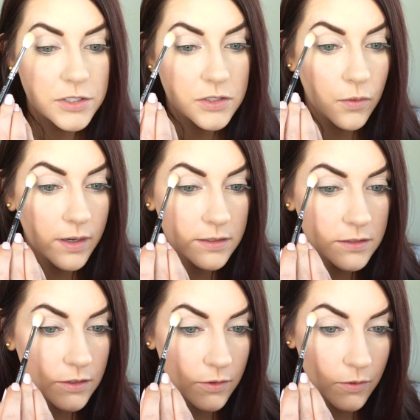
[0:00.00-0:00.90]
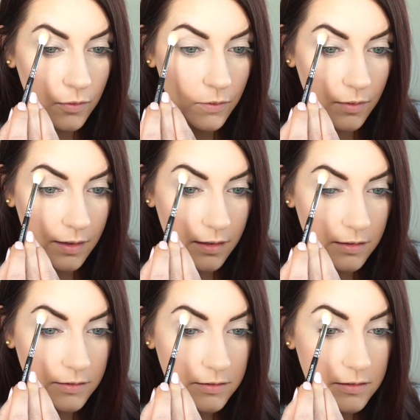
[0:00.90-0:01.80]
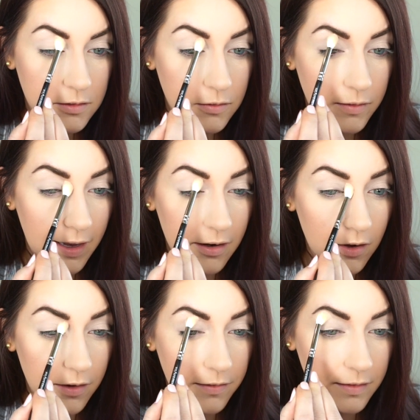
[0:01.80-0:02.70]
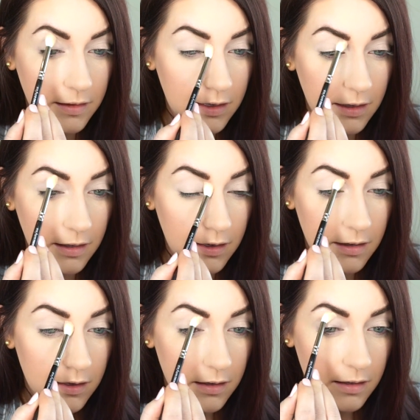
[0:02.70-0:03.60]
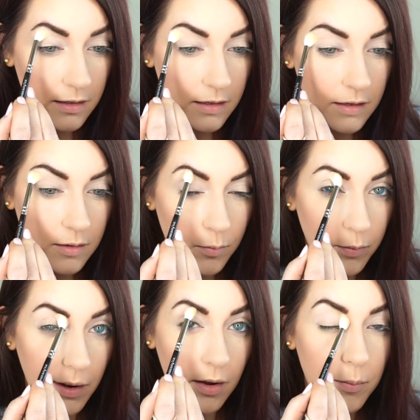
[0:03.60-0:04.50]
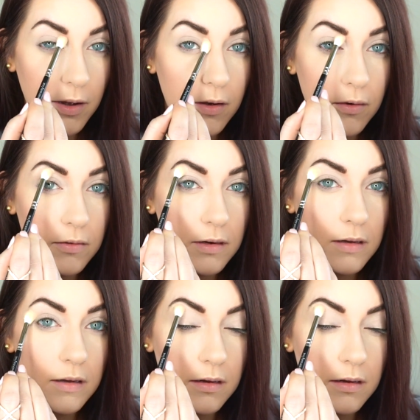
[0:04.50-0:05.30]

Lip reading: We're just going to do that on the brow bone,